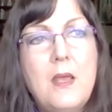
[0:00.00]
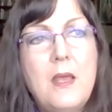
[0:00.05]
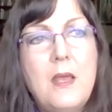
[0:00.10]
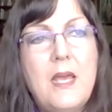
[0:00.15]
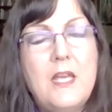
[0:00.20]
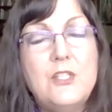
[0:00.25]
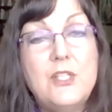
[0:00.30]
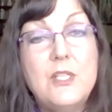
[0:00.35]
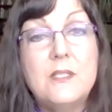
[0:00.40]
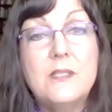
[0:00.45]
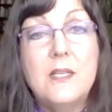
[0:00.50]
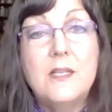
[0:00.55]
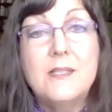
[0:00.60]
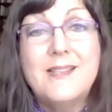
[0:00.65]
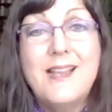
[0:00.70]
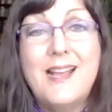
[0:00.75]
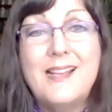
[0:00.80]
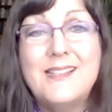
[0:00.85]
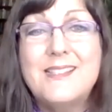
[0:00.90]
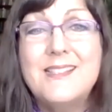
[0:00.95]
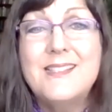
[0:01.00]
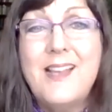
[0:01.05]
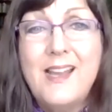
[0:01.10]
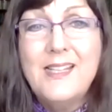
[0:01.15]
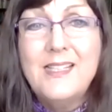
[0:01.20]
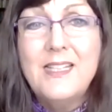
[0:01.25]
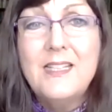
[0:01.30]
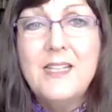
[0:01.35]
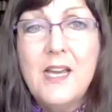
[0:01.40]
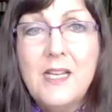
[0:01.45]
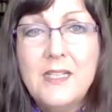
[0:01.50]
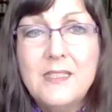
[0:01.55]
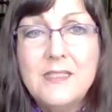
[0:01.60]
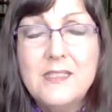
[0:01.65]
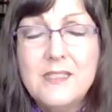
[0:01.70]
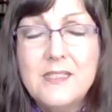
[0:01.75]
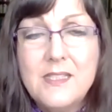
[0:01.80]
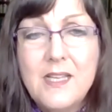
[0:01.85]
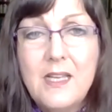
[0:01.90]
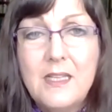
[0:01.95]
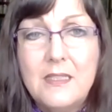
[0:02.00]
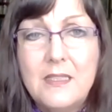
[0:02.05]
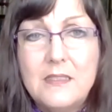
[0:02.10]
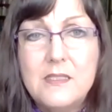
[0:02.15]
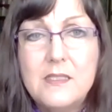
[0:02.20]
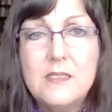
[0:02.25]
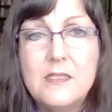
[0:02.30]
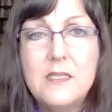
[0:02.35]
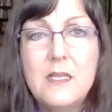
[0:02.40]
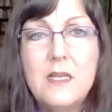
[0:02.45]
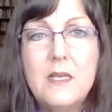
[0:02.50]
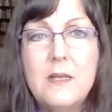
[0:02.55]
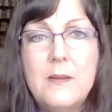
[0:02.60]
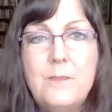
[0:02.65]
And she says, that's 99 cents.